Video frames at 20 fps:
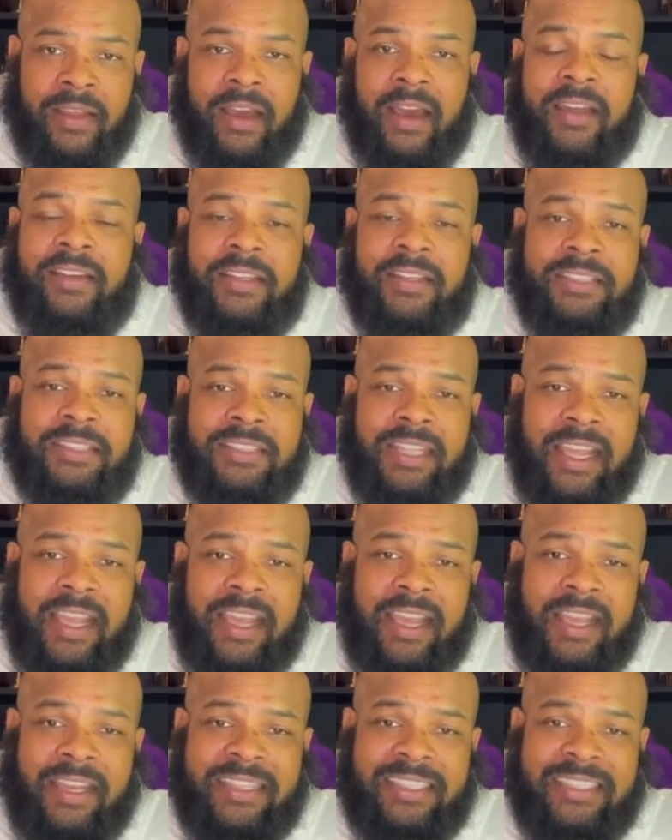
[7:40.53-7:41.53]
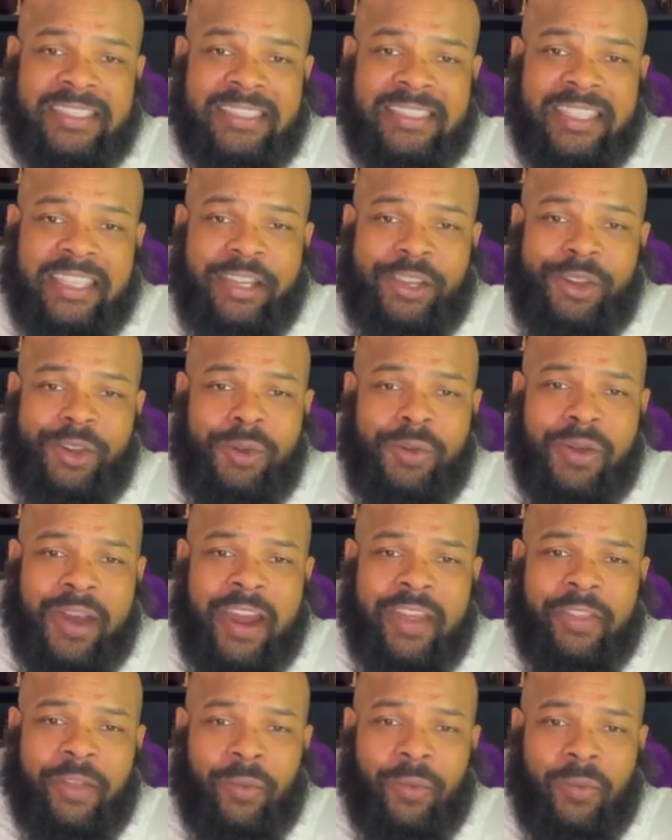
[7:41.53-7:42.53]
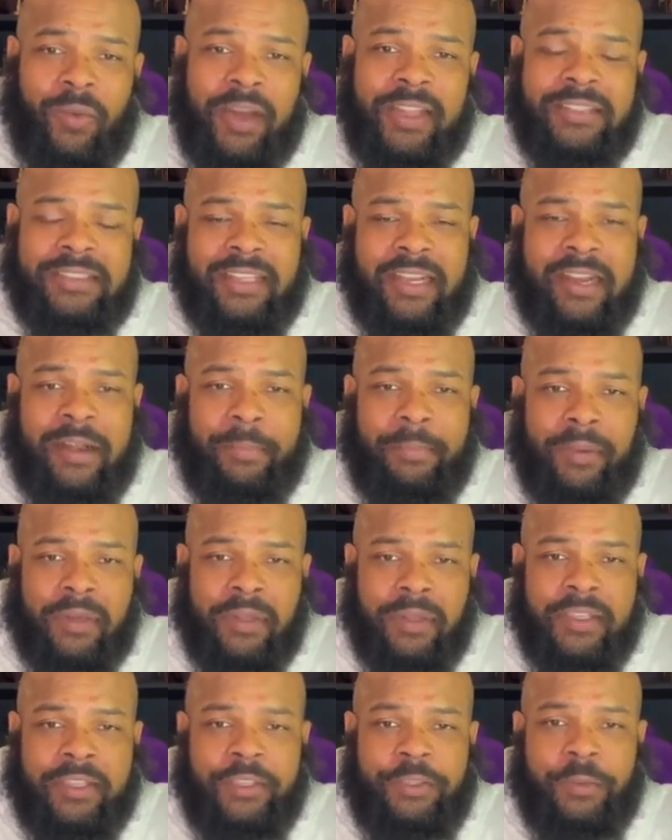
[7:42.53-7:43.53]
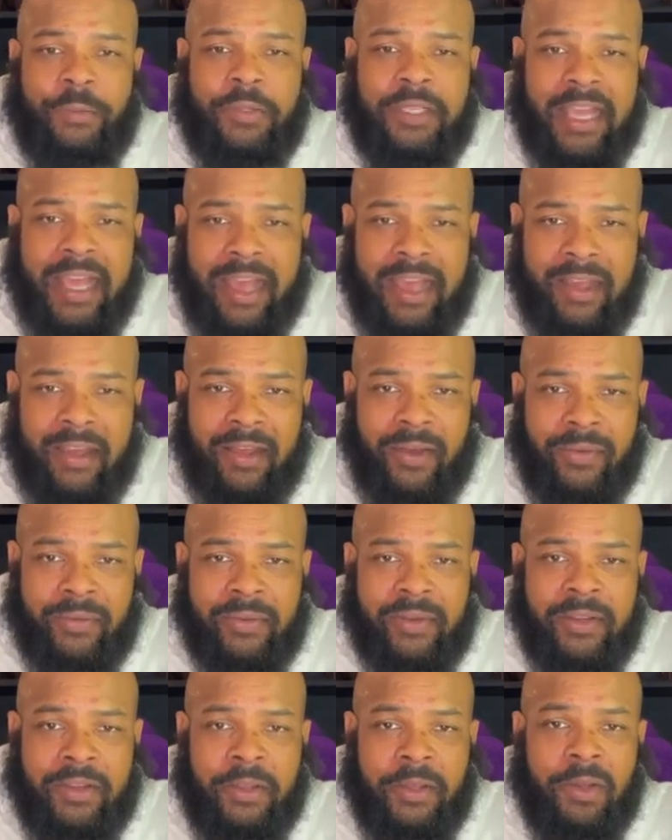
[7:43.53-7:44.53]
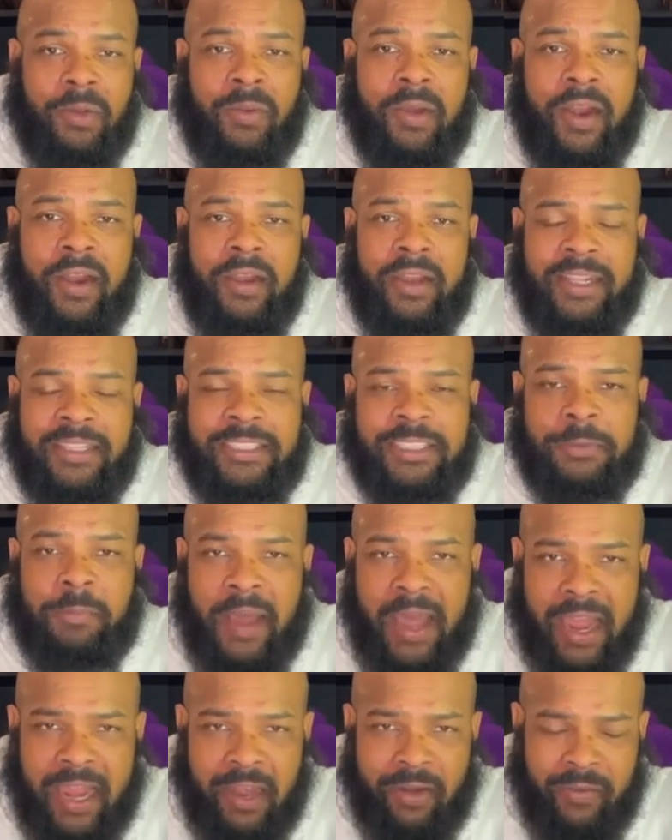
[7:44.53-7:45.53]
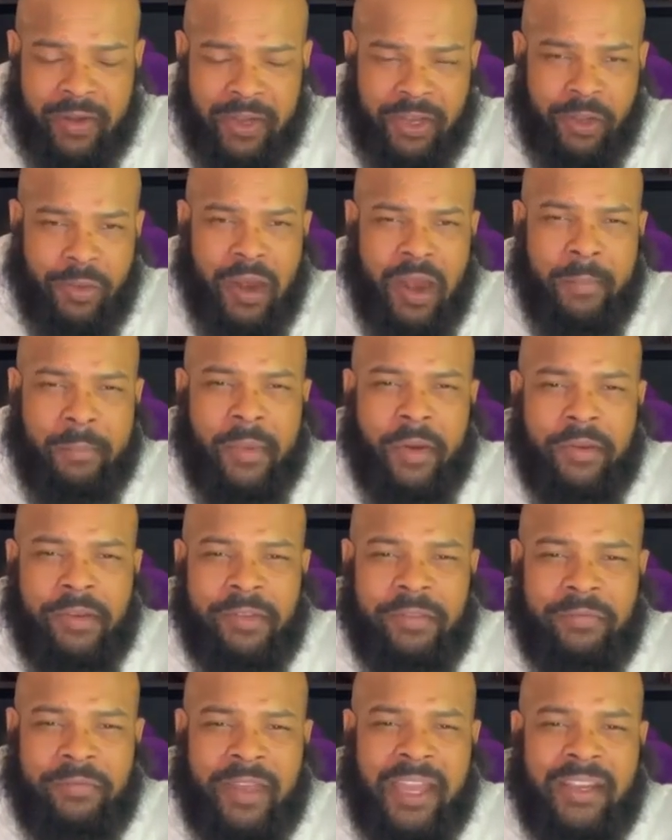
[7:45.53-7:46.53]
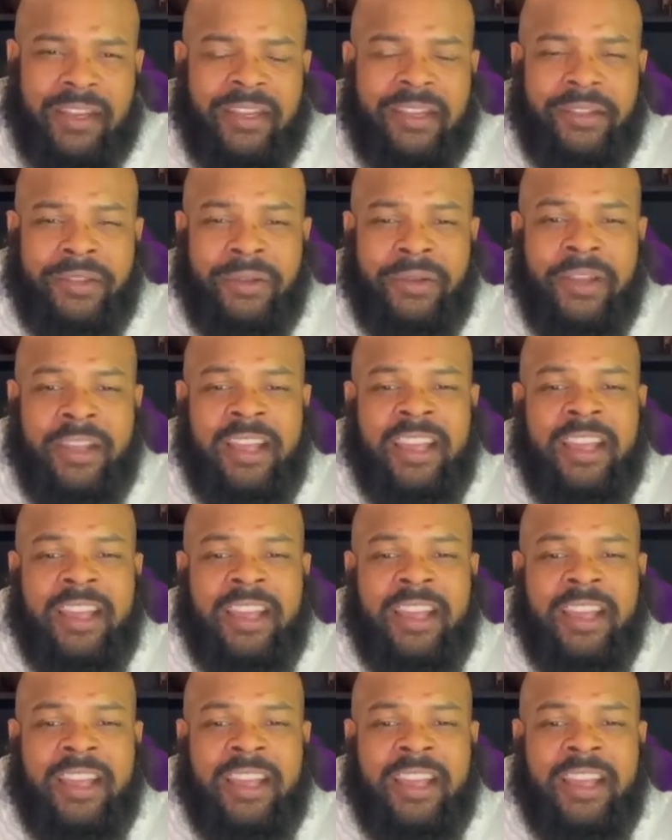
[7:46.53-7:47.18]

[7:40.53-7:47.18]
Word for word: Understand and see who are the ones that are pulling you down, who aren't inspiring, who aren't motivating you,